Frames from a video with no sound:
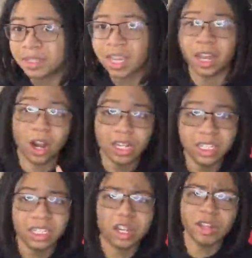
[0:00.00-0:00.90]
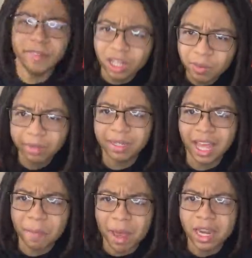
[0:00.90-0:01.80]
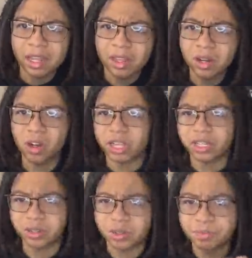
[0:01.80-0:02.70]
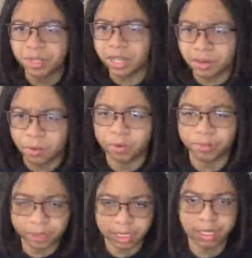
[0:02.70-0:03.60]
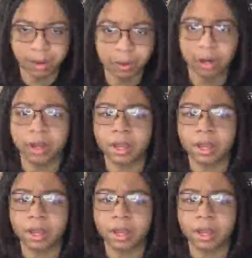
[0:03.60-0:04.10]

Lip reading: And honestly, the other video wouldn't be that bad either. All you have to do is play slower.